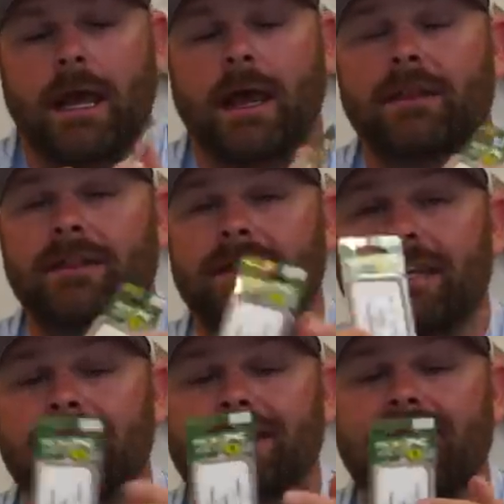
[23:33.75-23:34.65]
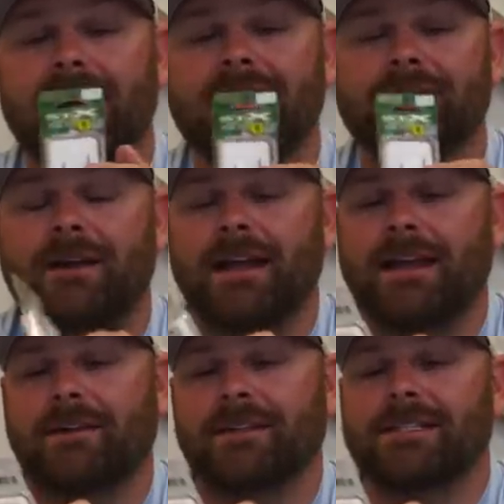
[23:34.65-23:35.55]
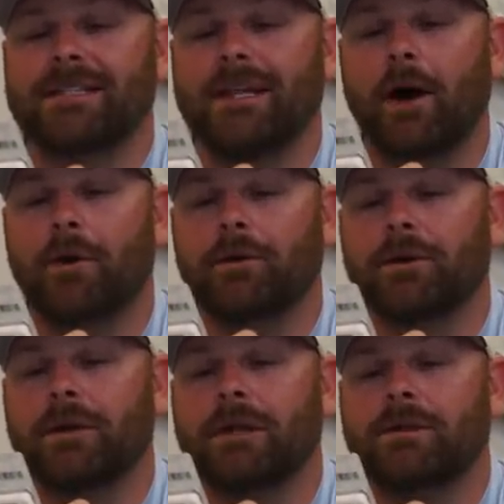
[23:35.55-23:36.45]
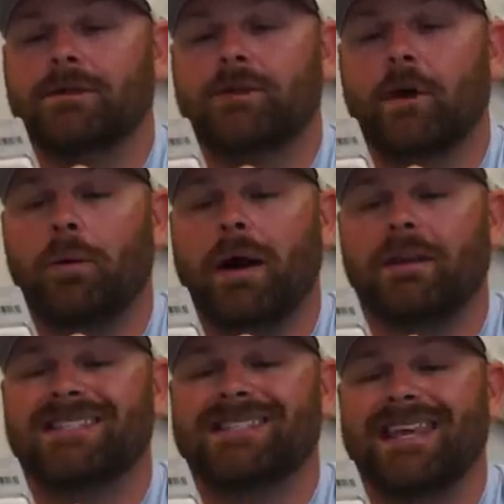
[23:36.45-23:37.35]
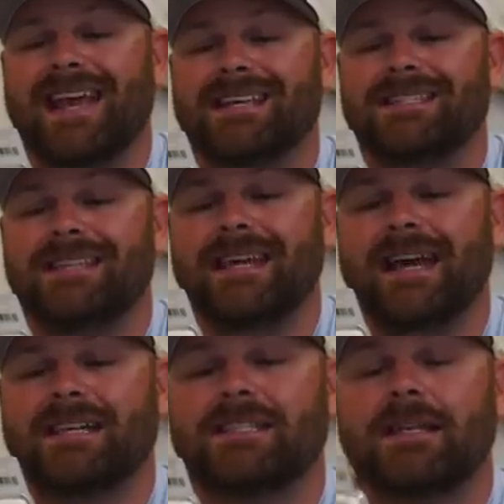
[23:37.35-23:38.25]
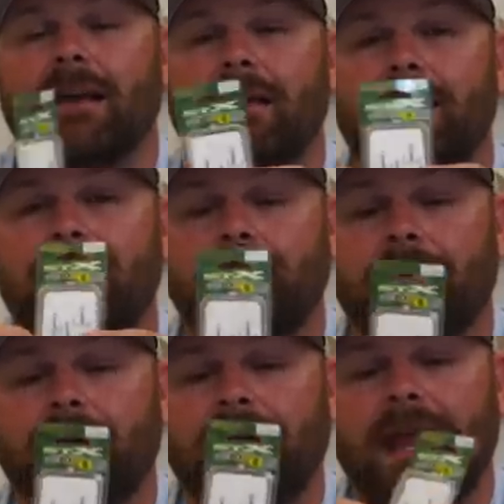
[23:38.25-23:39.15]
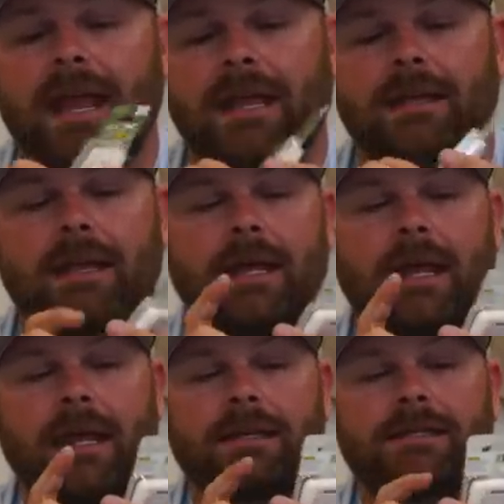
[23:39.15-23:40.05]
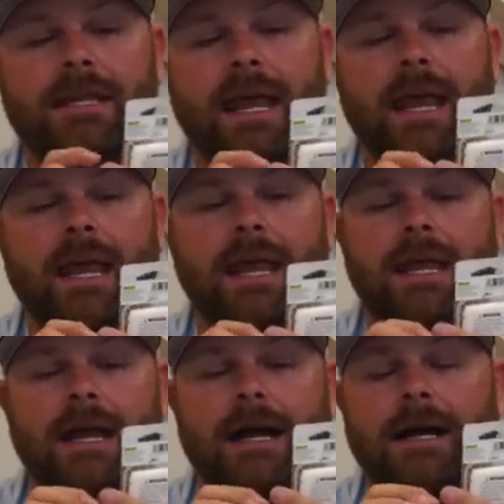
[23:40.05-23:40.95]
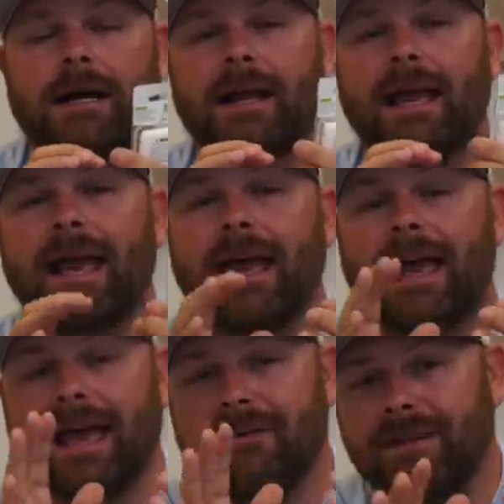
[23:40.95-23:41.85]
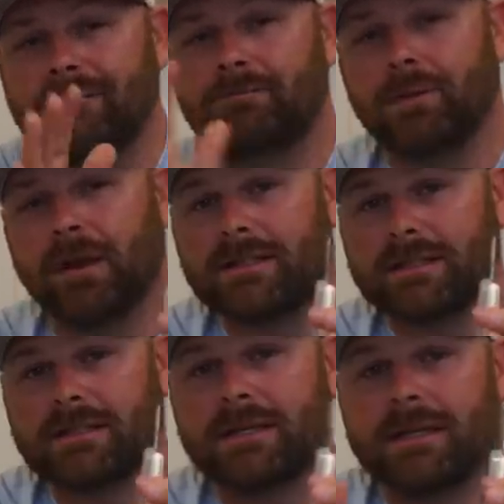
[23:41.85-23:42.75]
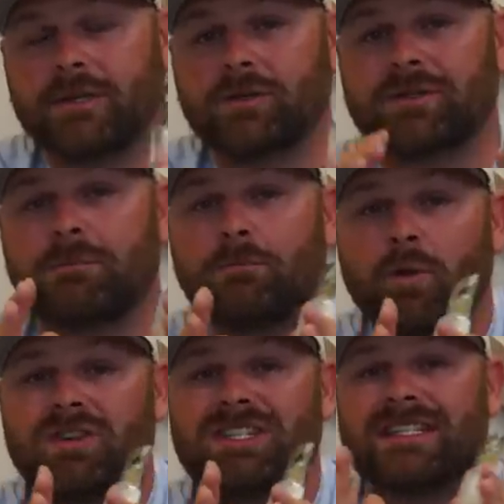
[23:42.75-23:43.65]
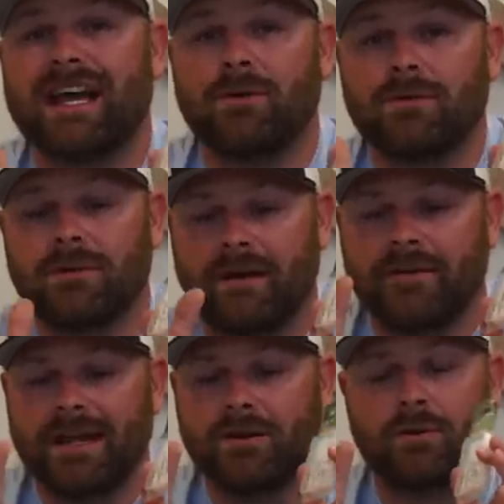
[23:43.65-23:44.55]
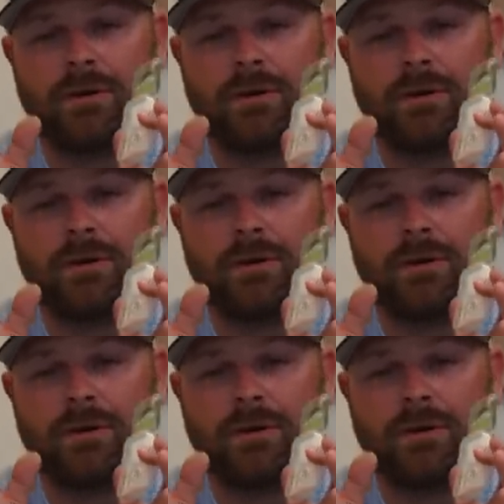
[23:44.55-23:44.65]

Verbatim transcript: And then these guys right here. This is the owner Zowire. This is the STX 38. It's a uh, heavy plus, so it's a more stout of a.